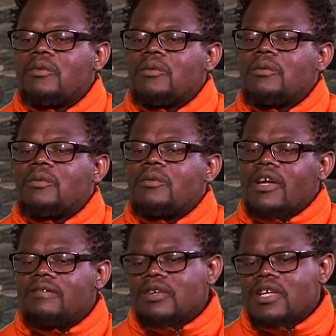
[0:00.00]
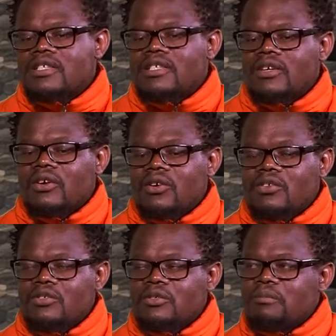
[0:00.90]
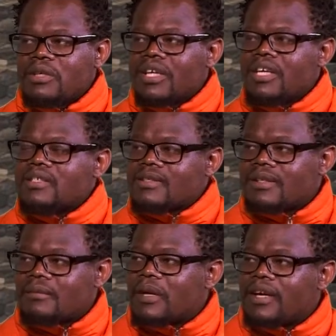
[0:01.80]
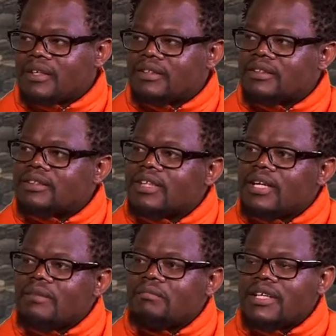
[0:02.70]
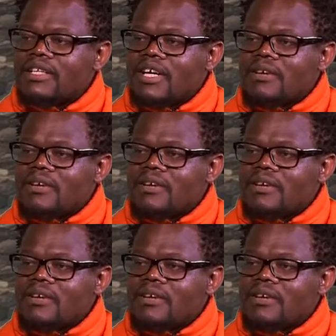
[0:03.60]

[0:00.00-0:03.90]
we are focusing on you being a single parent, but now